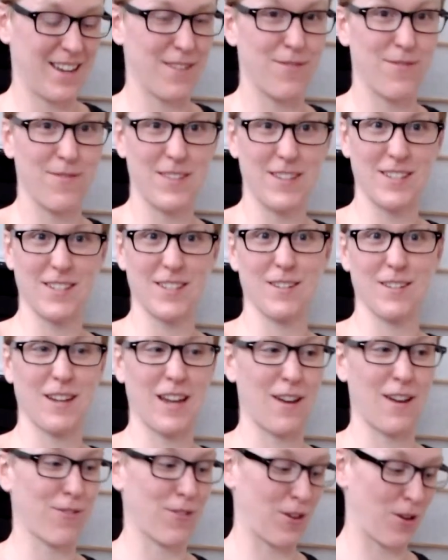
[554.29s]
If this is
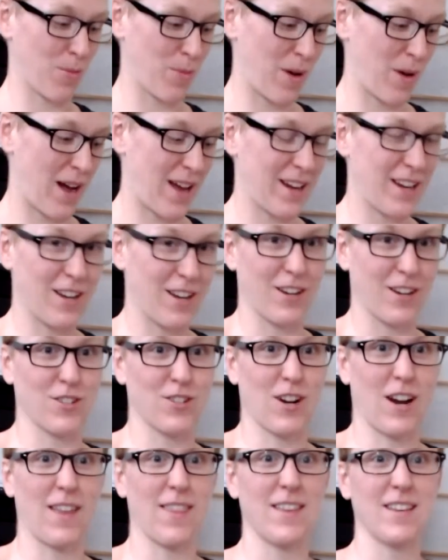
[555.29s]
okay for your body, you can
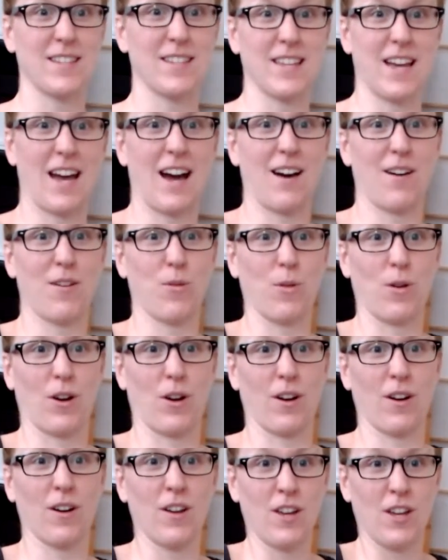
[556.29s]
try this out
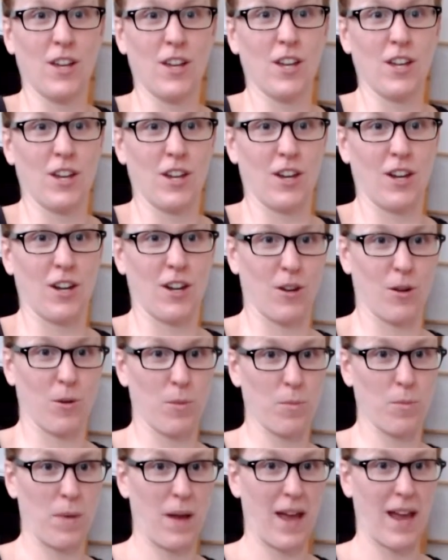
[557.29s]
where, you know,
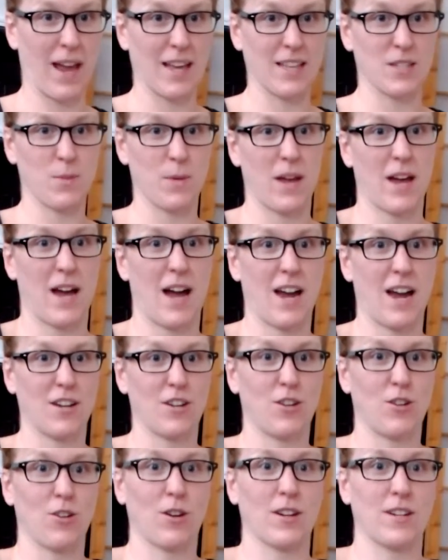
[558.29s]
hands
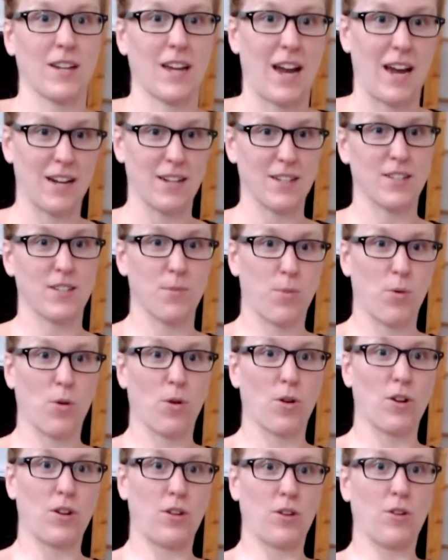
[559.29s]
behind you to kind of
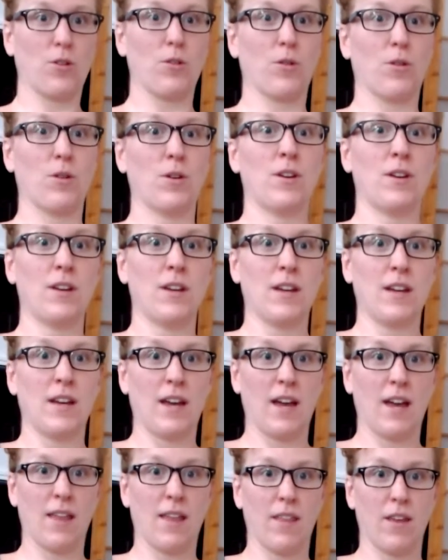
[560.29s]
support you,
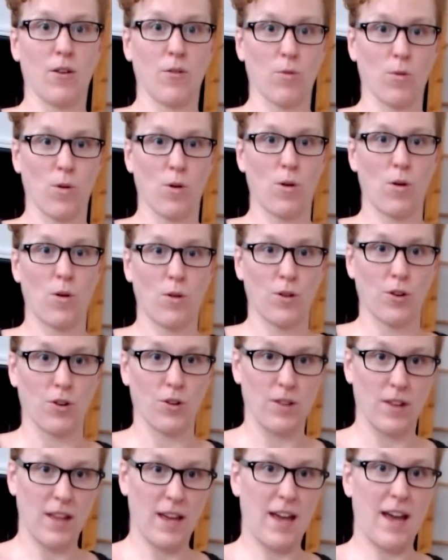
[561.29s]
and then roll
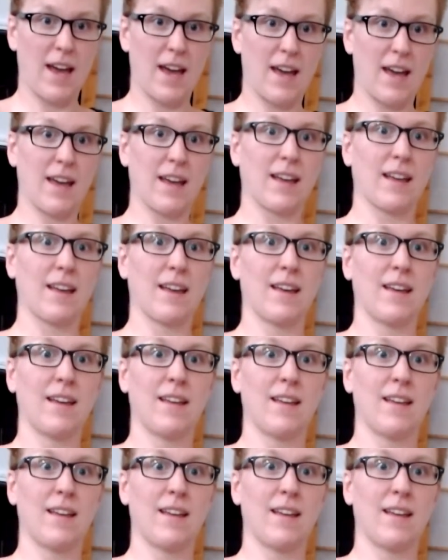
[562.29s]
your leg.